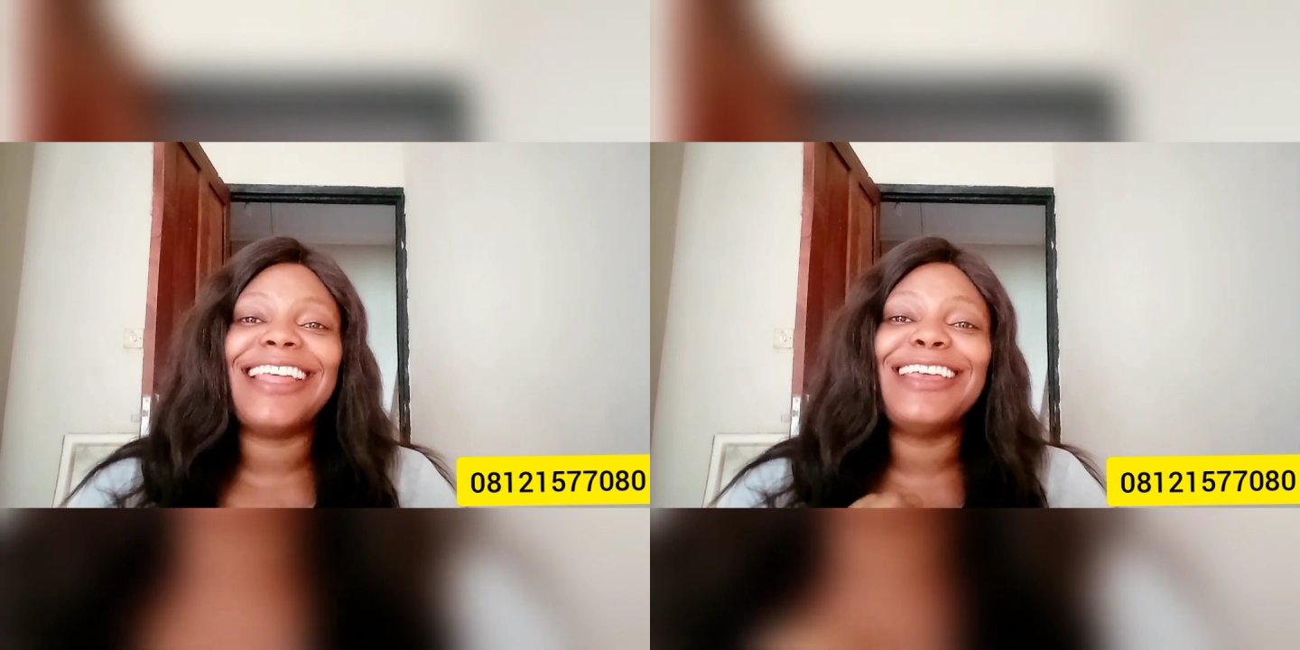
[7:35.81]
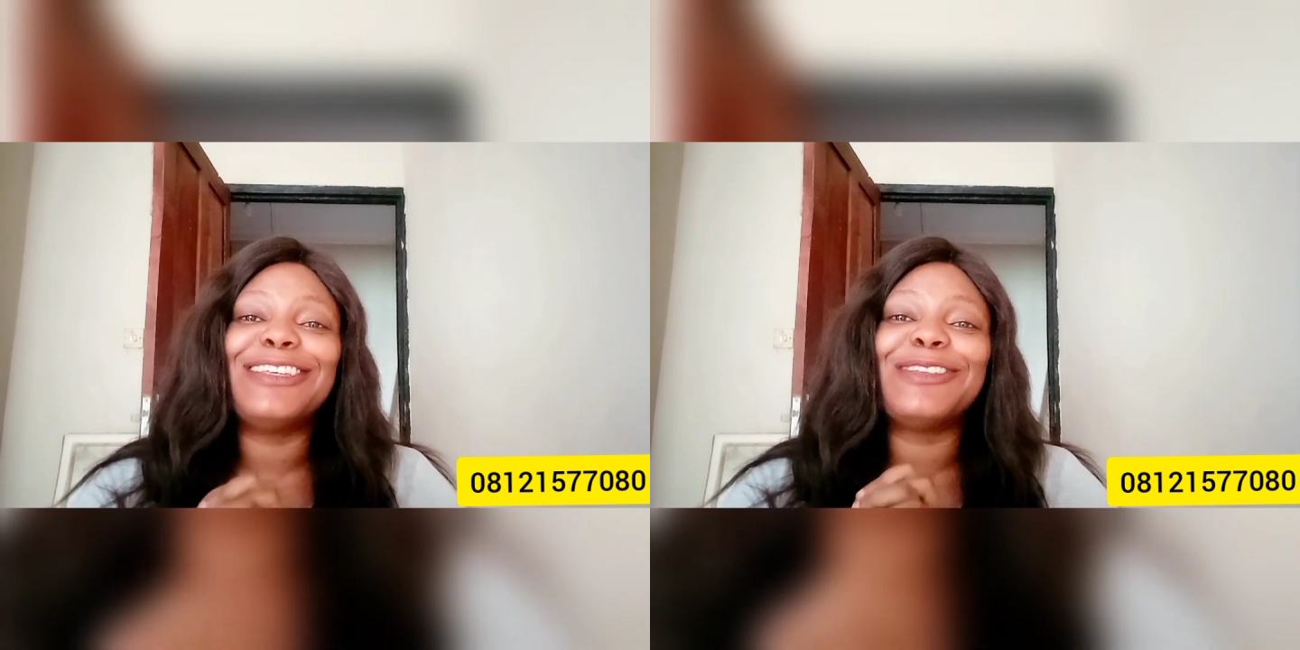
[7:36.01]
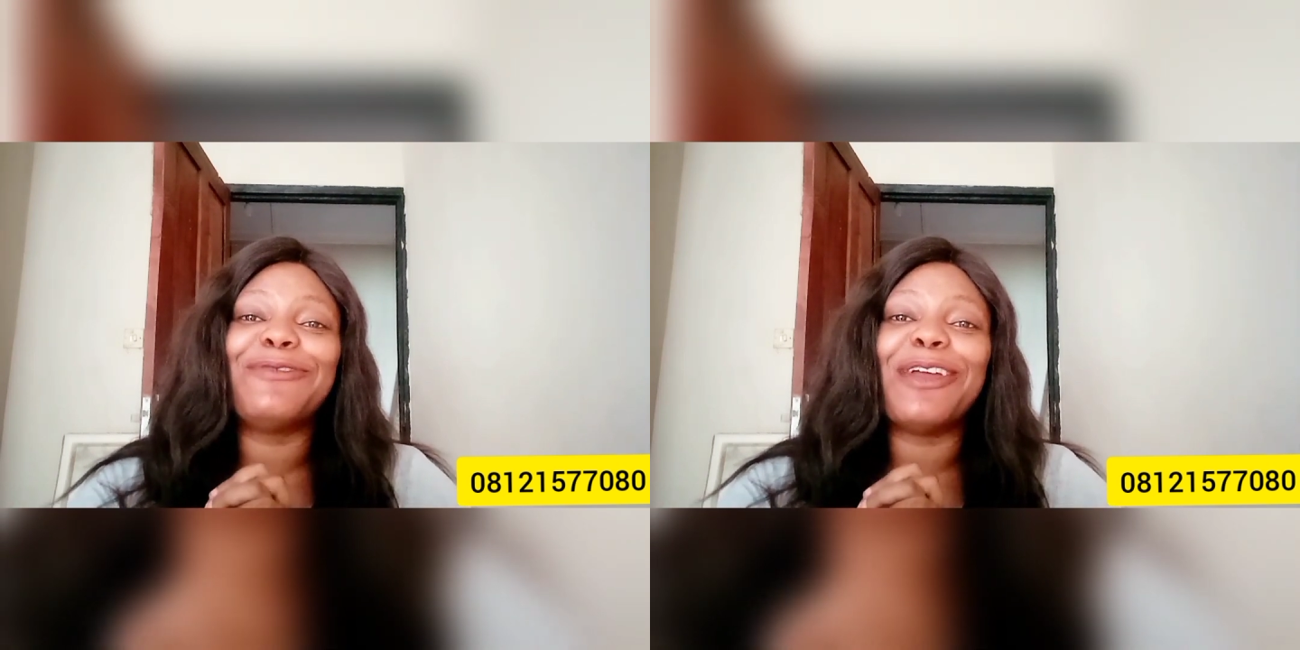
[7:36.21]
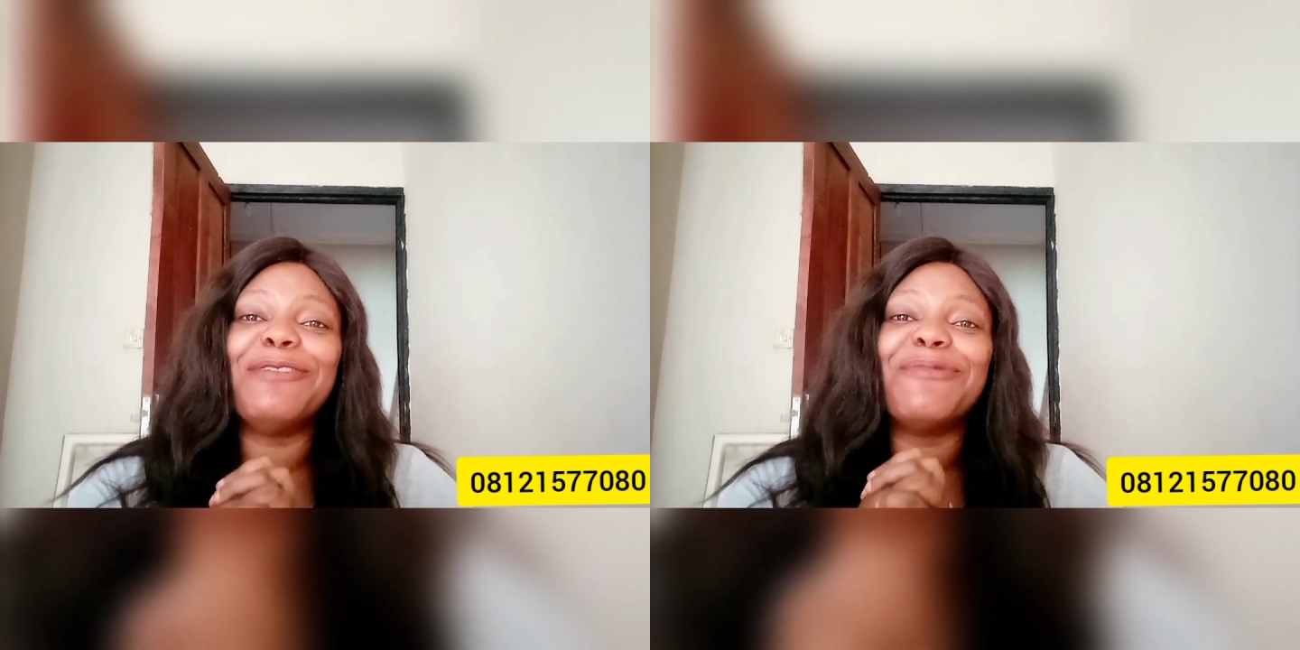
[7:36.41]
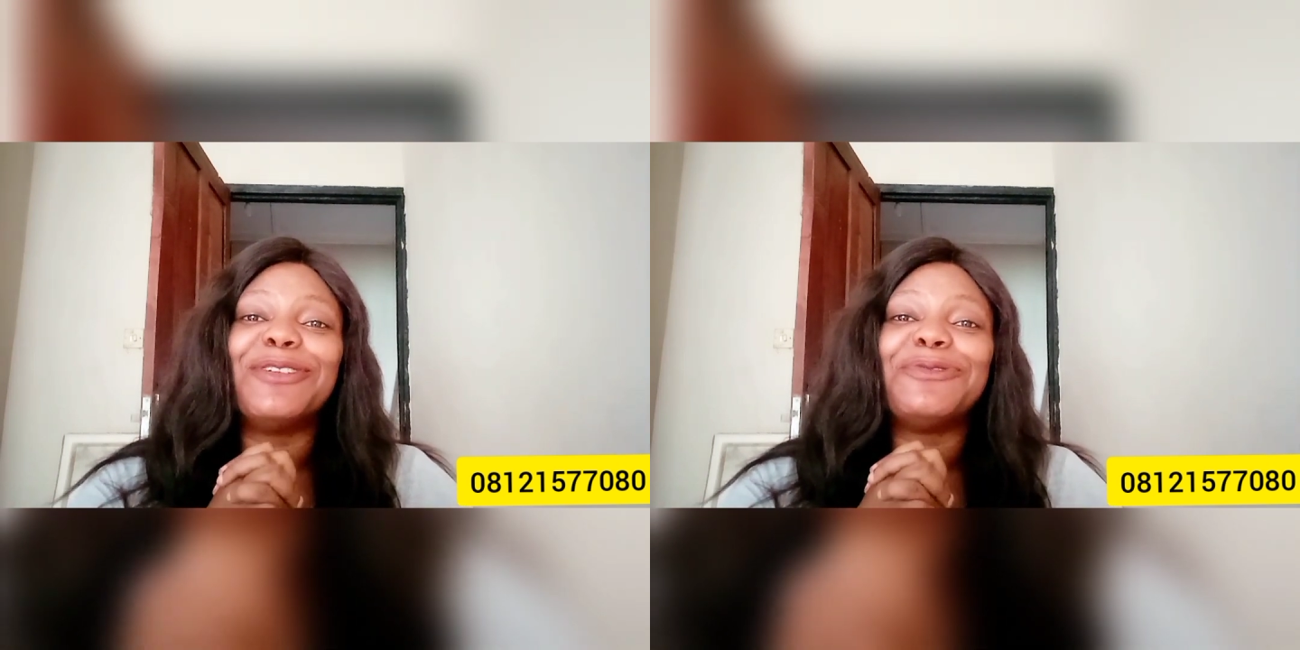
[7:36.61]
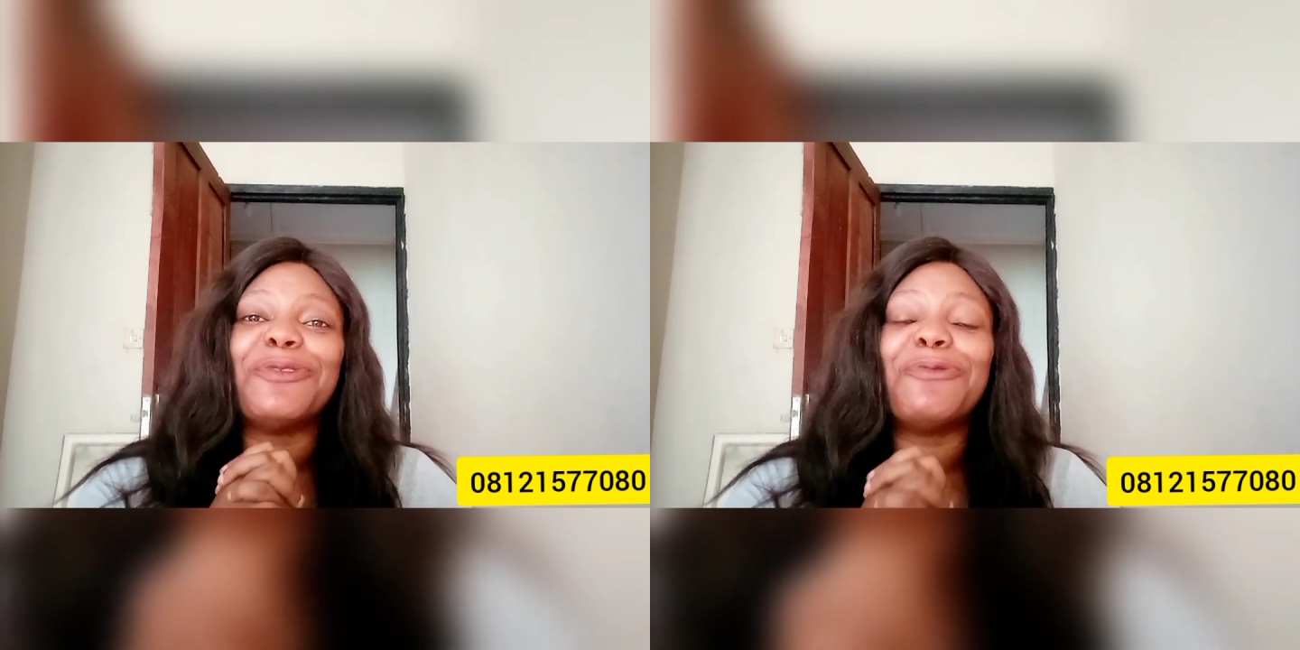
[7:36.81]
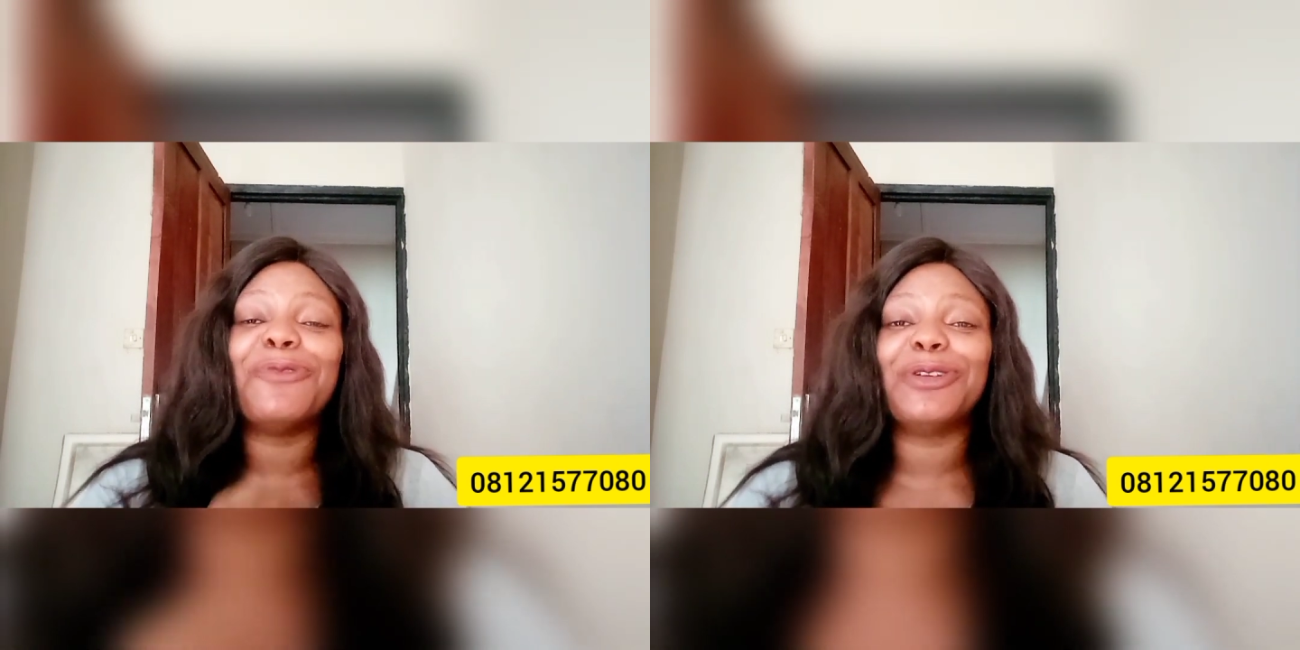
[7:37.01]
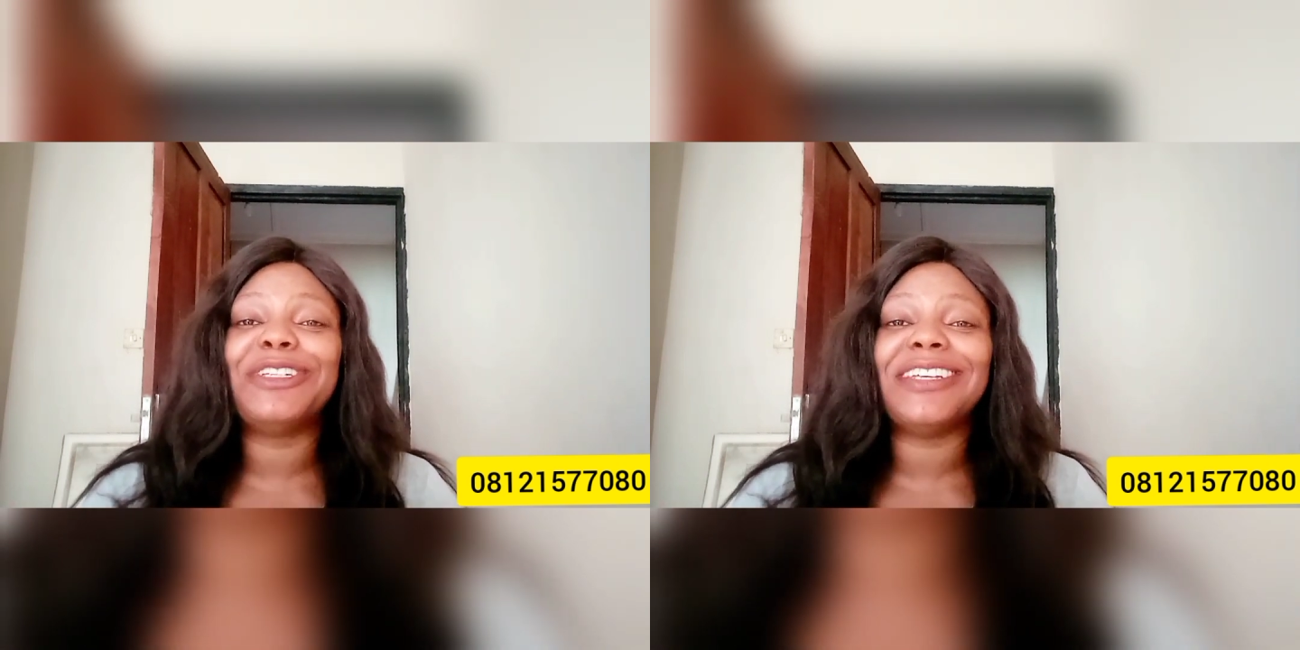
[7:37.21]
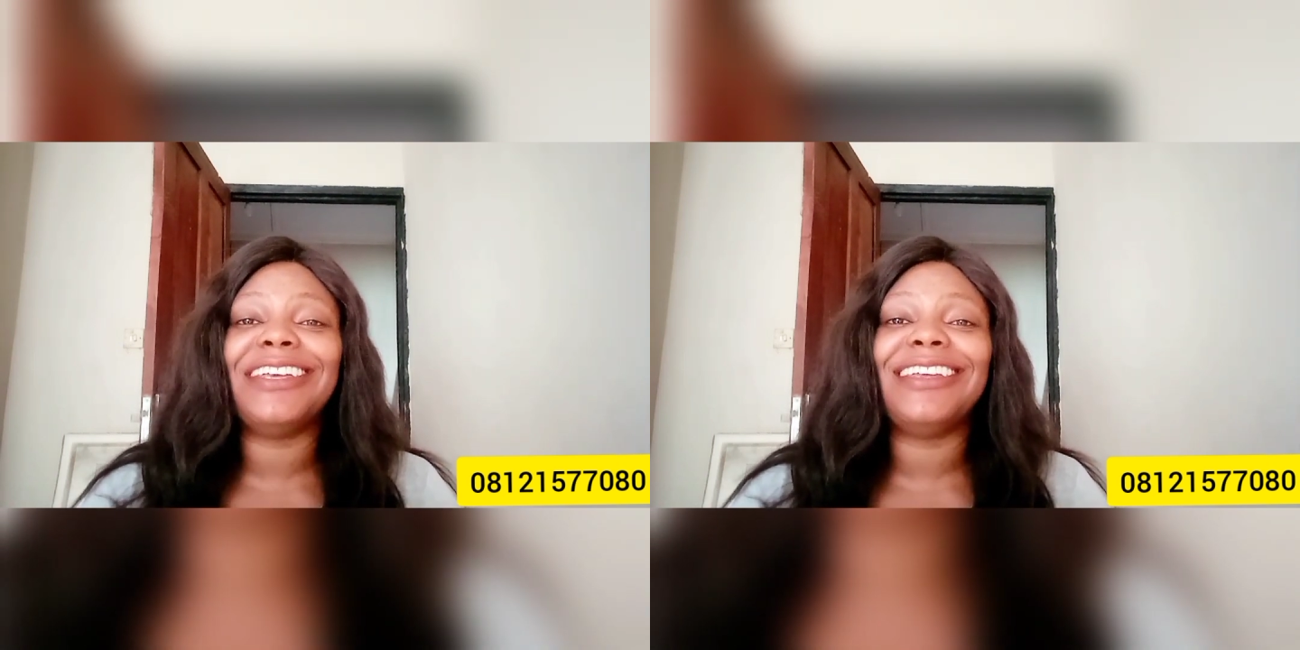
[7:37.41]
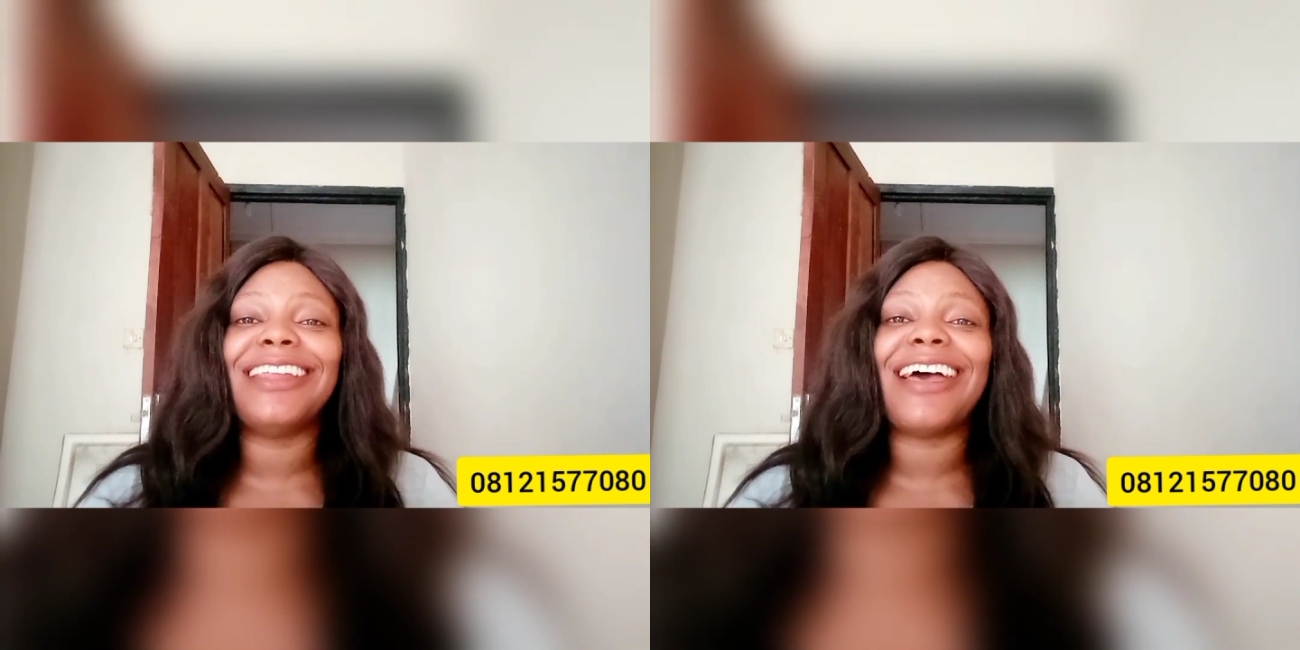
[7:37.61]
thank you so very much for
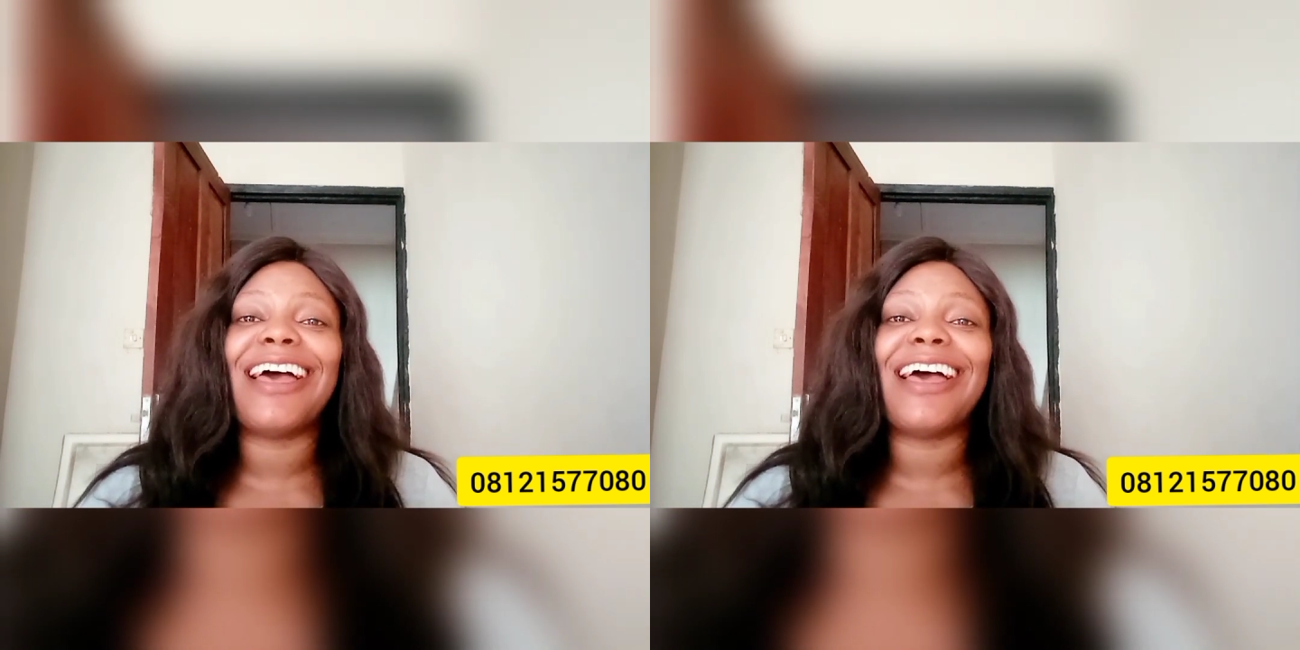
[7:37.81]
watching.